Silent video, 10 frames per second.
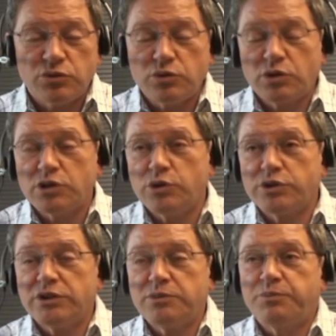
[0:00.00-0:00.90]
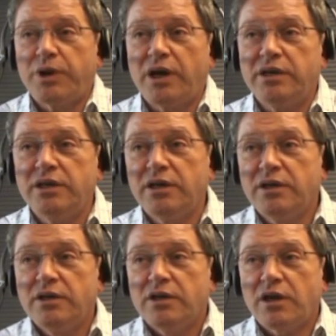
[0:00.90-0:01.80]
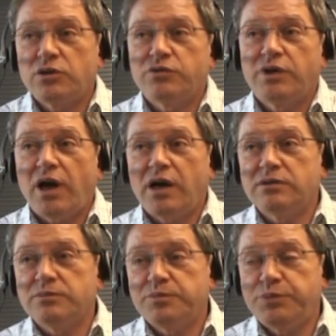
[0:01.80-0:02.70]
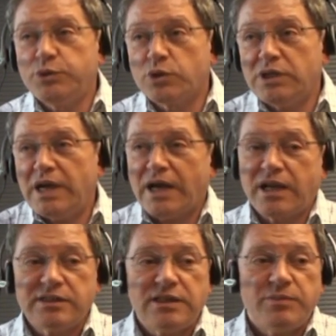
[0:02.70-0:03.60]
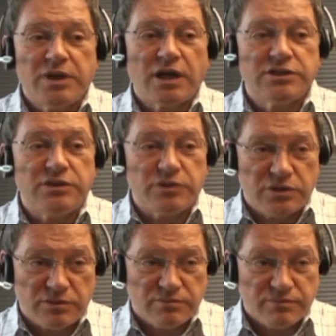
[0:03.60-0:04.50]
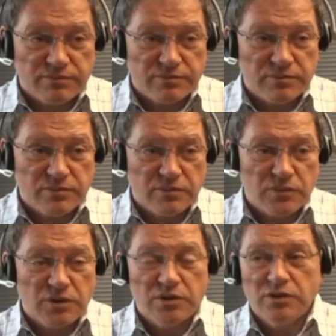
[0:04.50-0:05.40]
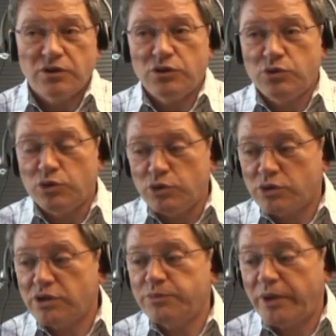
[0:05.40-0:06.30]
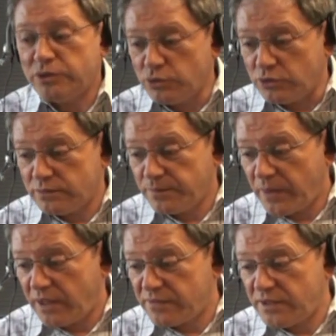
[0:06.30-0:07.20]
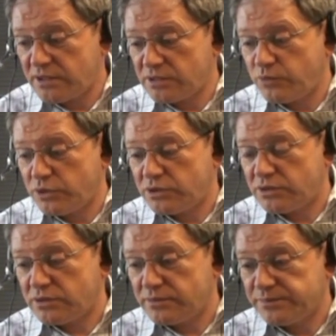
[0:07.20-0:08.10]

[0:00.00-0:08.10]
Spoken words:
you do not learn it by kind of purely academic activity. You learn it by doing, and that is what